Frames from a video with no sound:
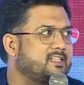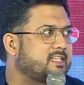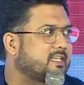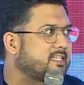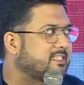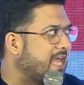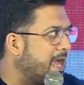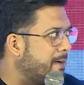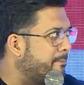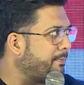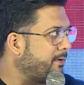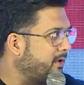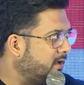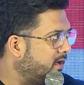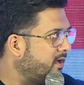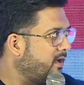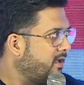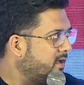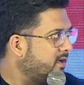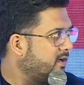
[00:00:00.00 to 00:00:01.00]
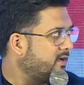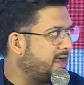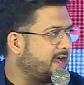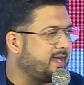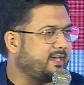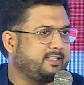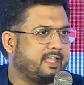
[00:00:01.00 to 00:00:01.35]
example, right?